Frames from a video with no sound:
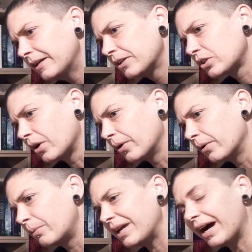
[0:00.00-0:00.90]

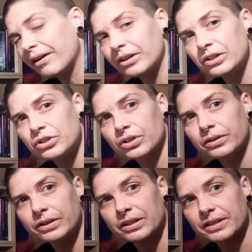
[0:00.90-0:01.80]
So we are in
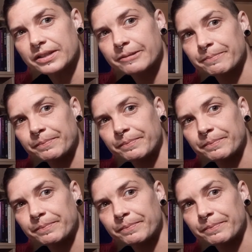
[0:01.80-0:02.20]
control of this.